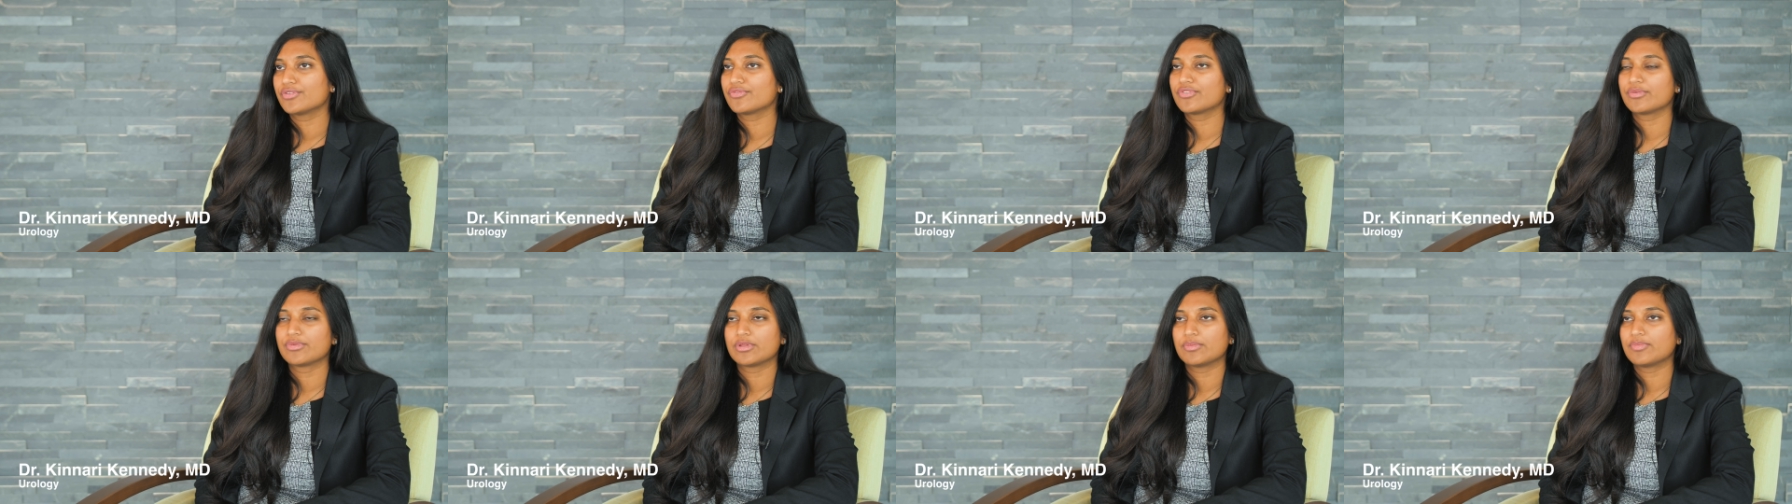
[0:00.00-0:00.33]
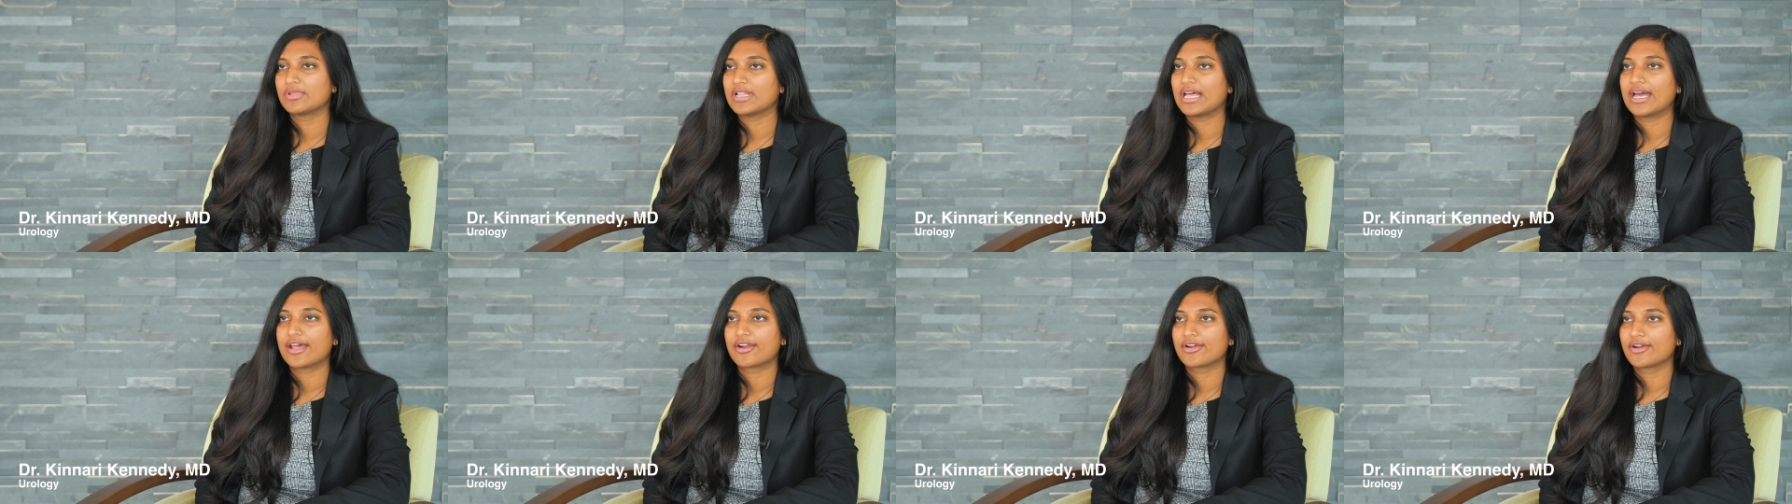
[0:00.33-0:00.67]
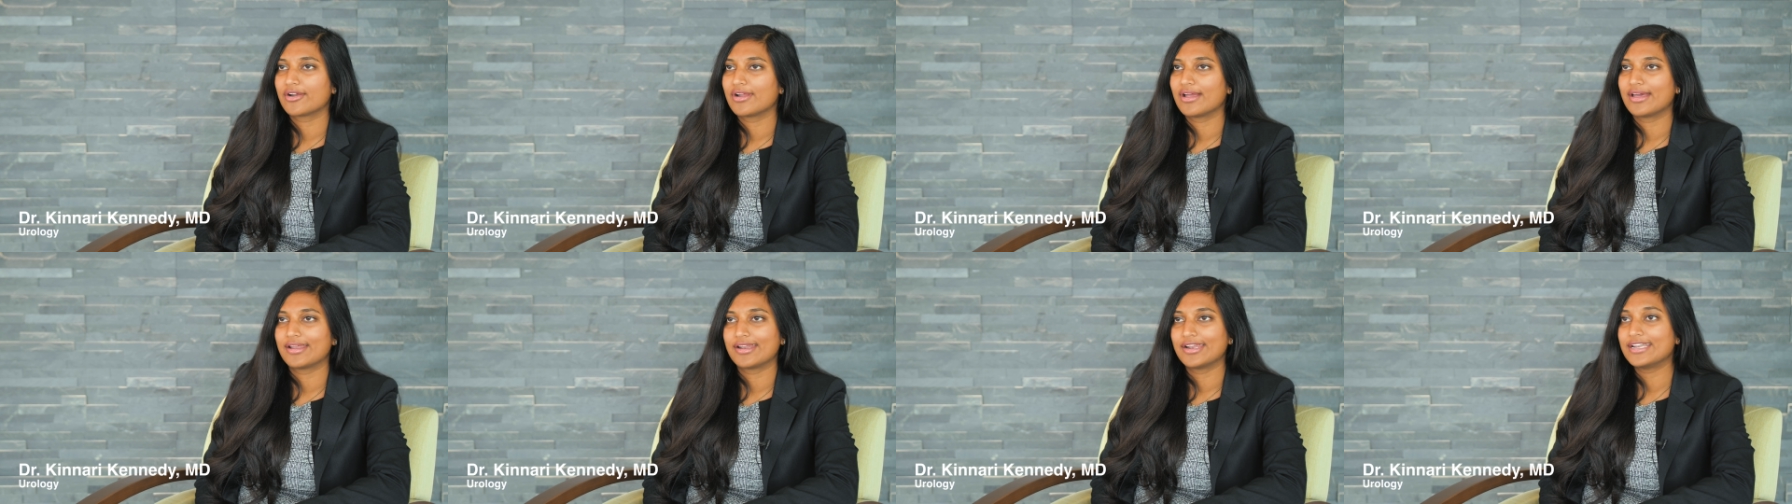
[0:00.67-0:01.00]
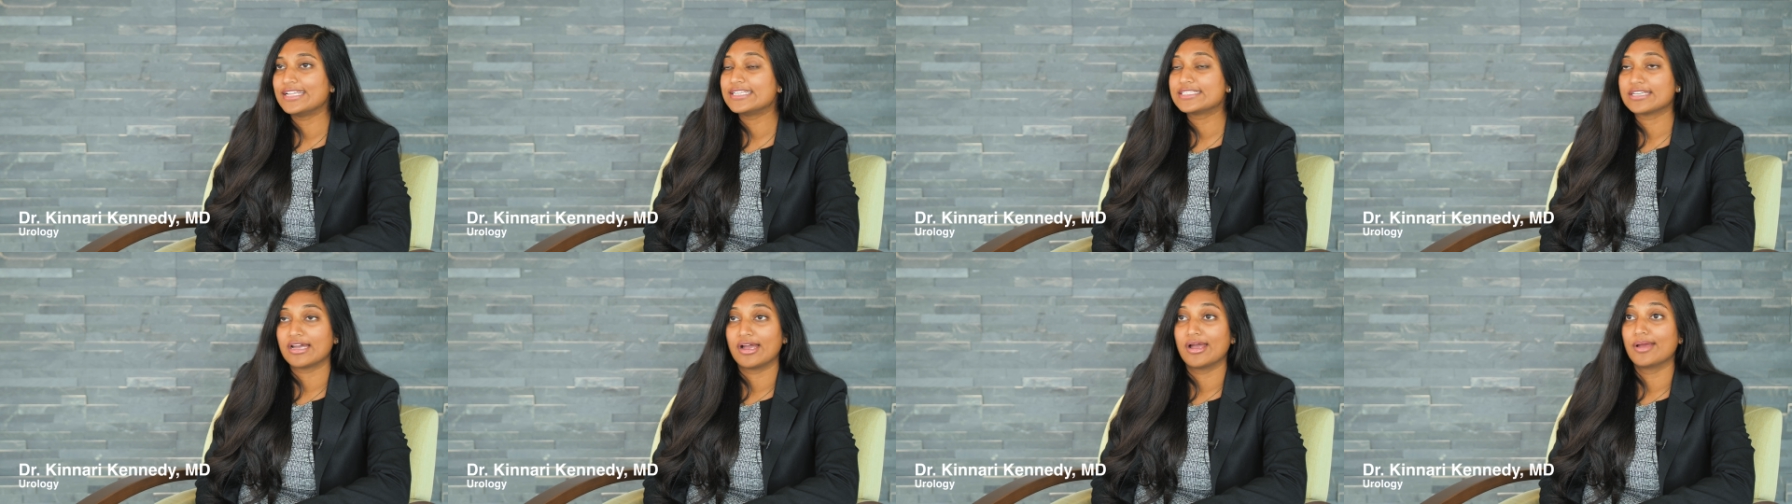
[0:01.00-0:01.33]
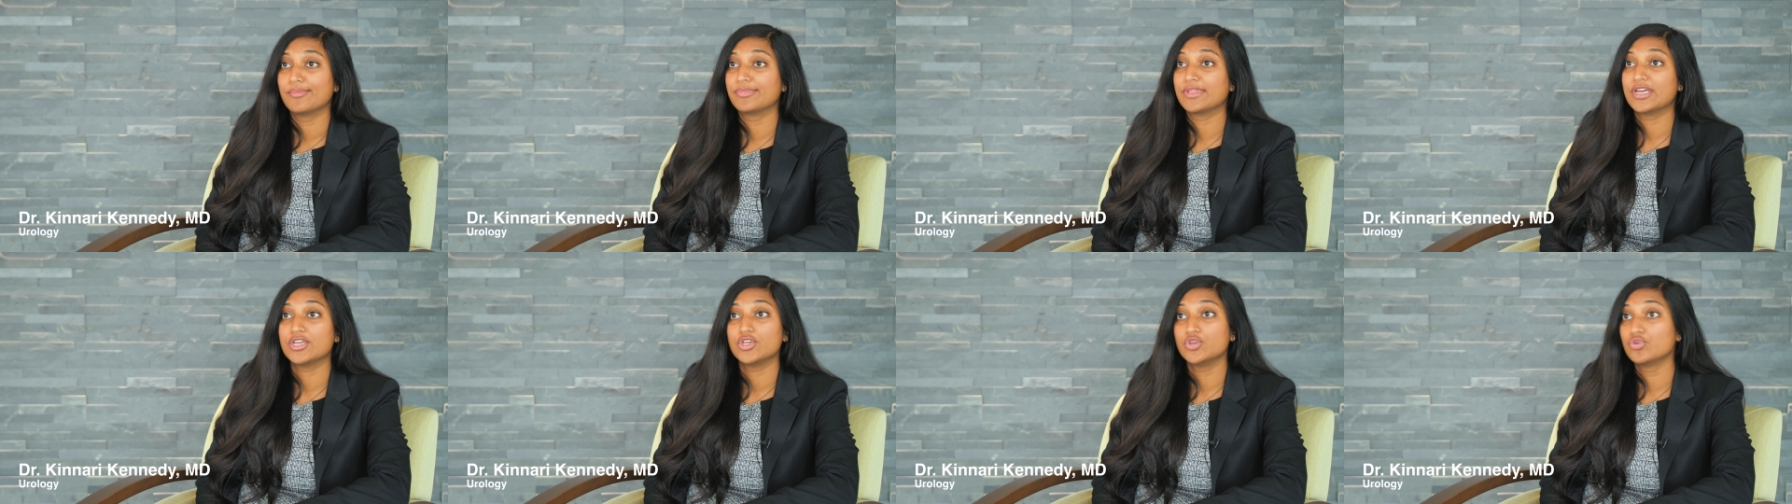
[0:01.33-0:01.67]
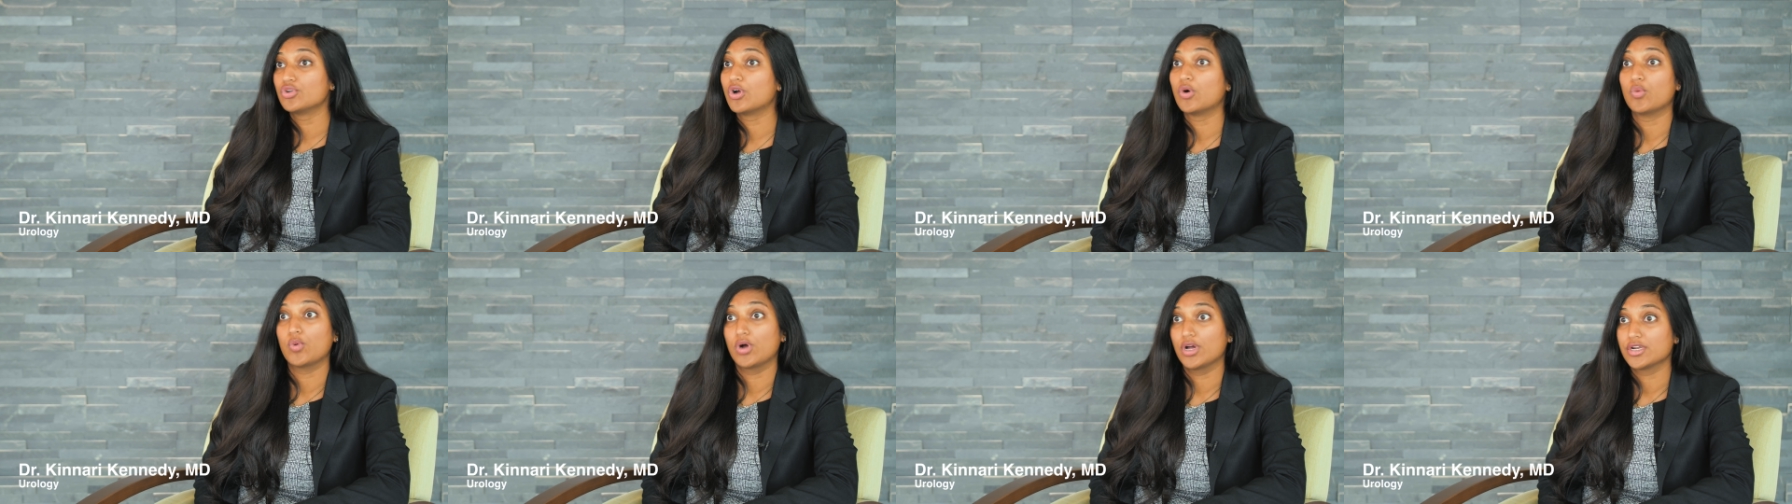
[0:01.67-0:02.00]
from the bladder at any time that you
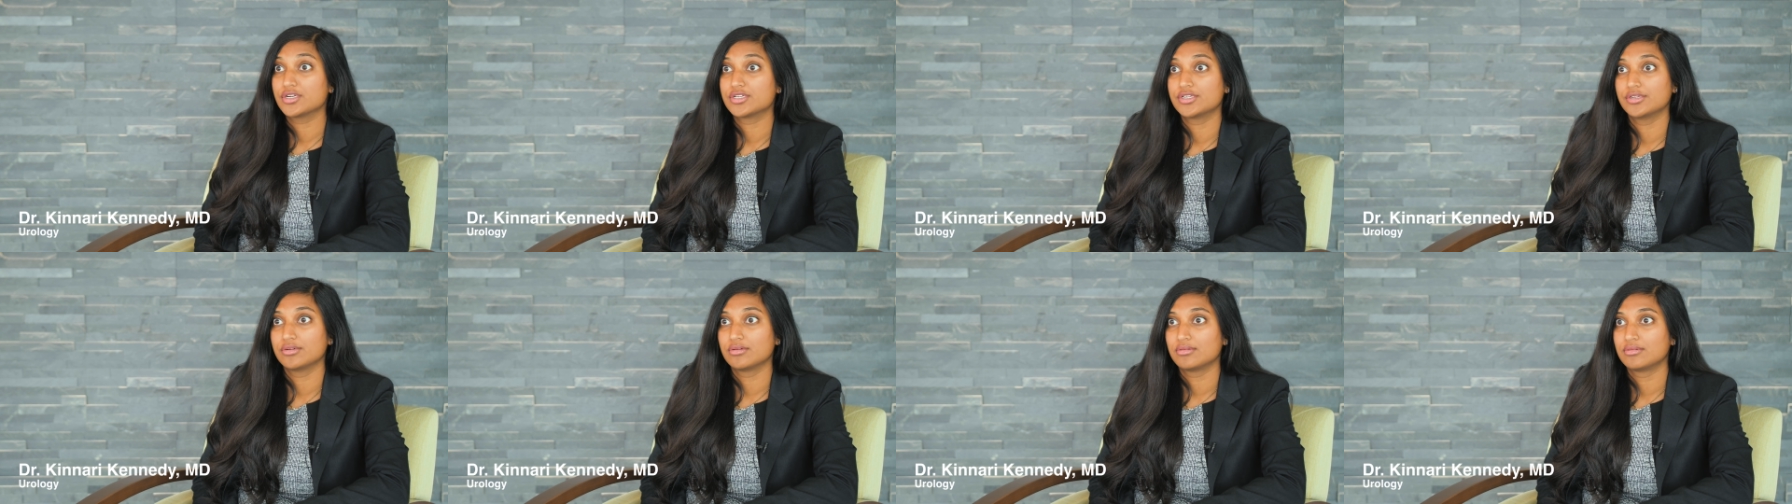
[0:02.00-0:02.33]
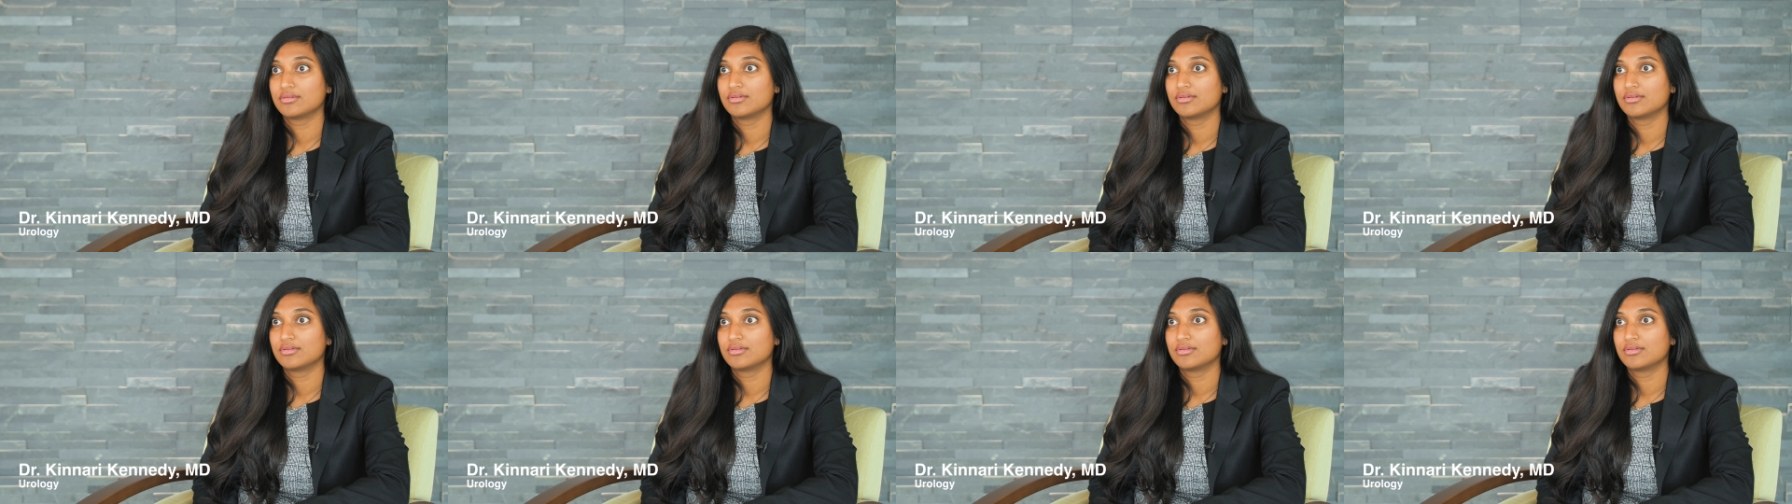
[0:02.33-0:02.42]
don't want to.